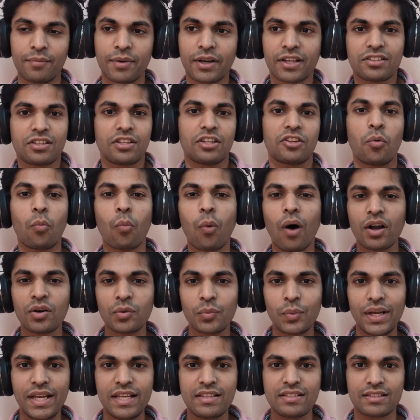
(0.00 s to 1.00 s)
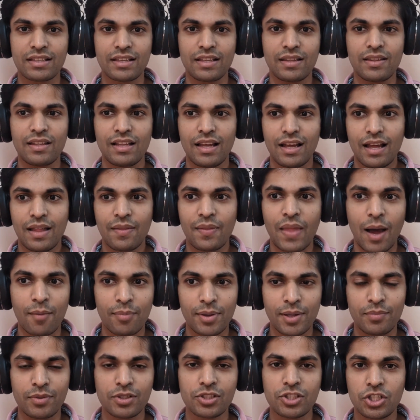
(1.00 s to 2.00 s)
Because it's not one reason that
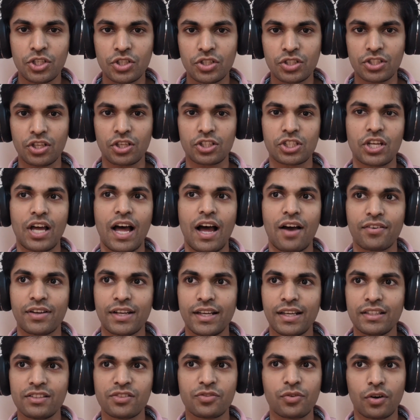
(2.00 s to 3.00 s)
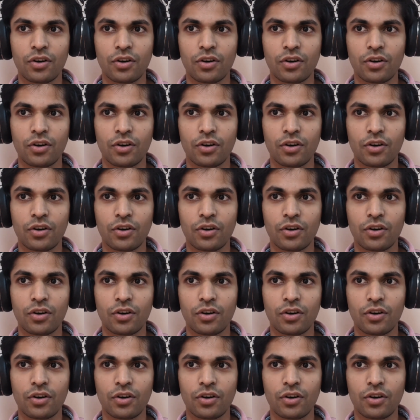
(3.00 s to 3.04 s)
people choose not to have kids.